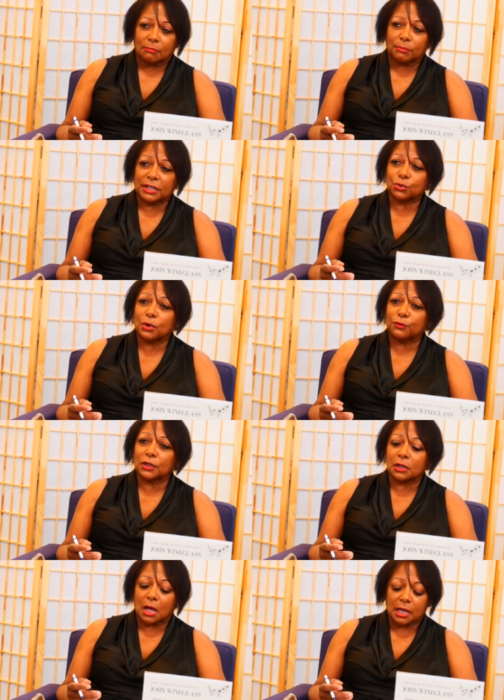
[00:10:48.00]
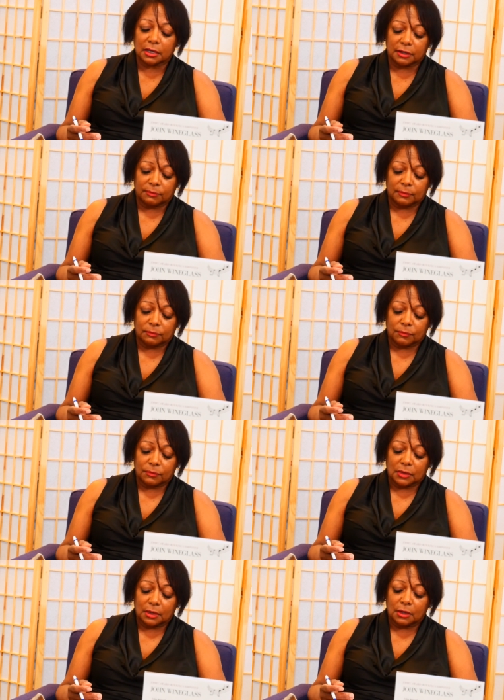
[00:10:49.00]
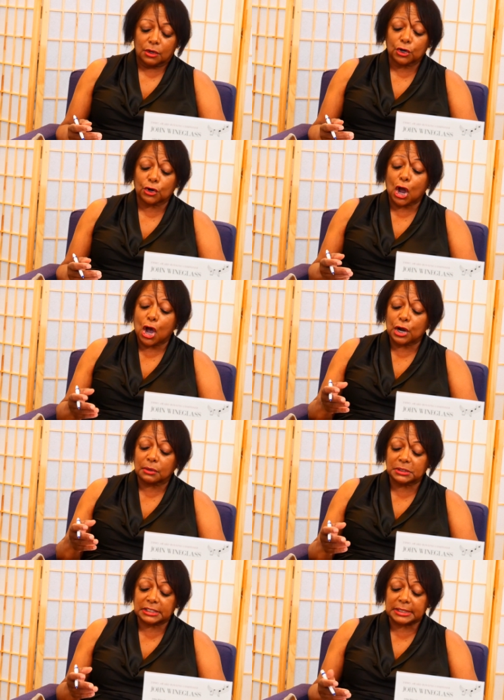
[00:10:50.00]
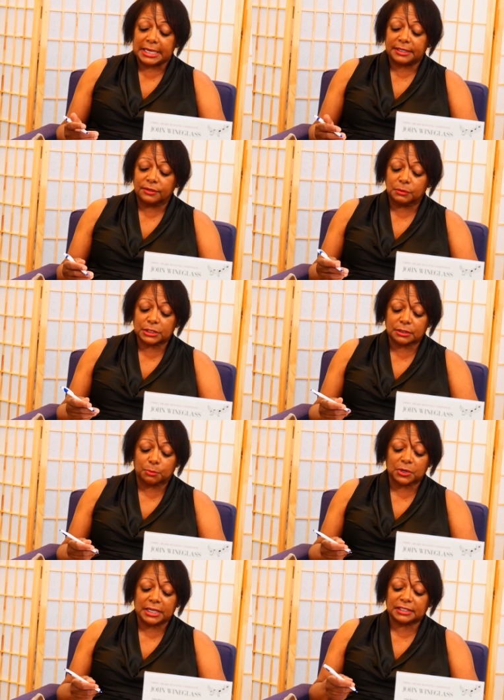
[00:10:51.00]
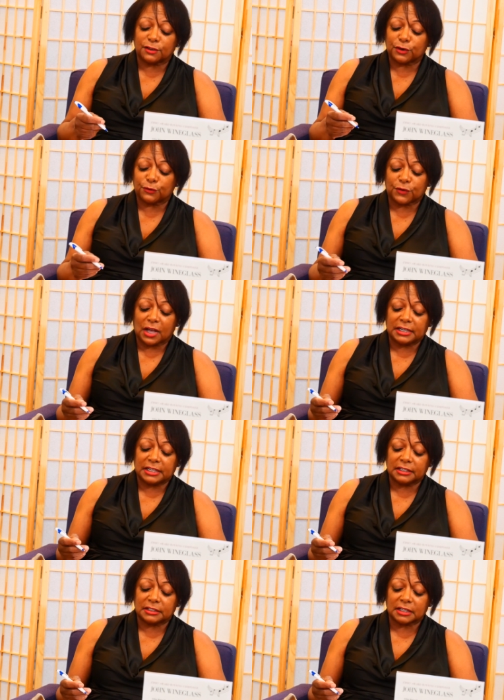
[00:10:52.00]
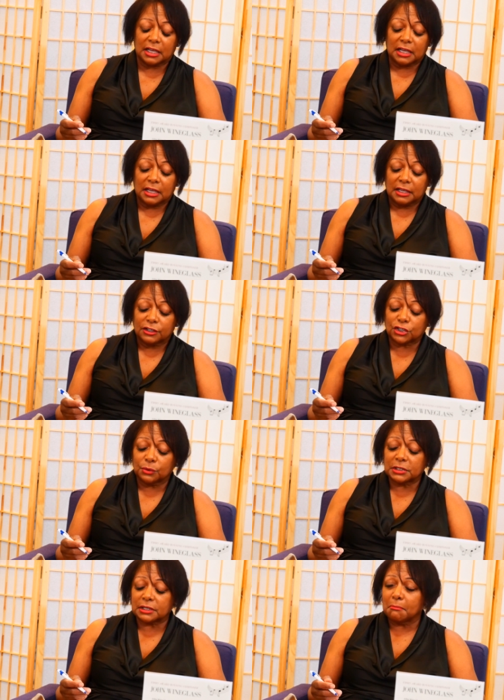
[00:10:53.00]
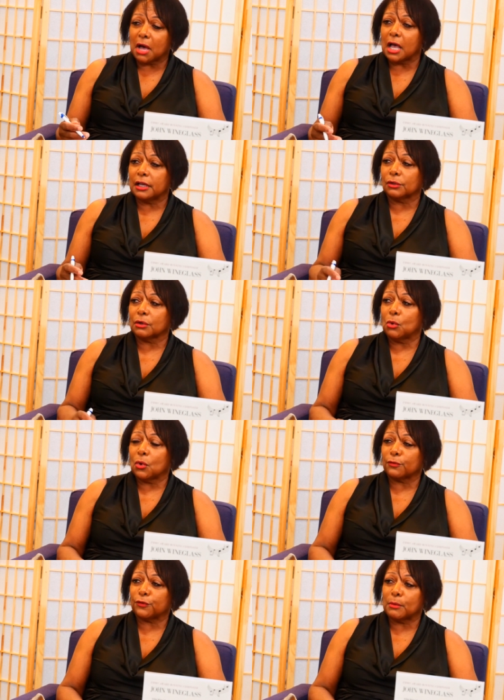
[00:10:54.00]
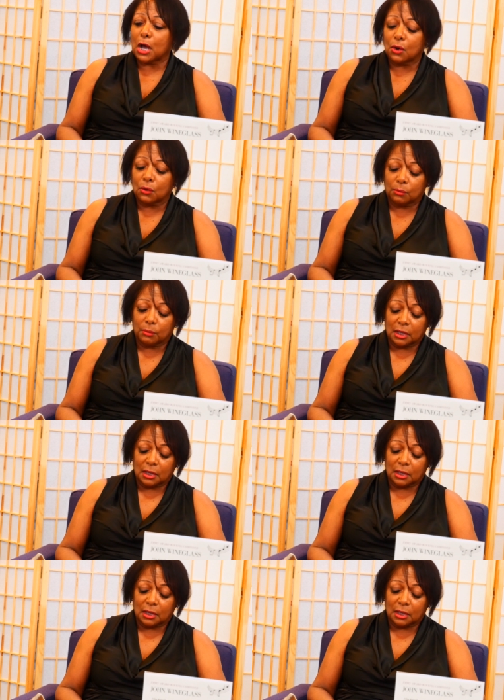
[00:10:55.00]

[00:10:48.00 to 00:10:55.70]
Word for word: By 12 o'clock, her arms laden with sprigs of her findings, she was a mile or more from home.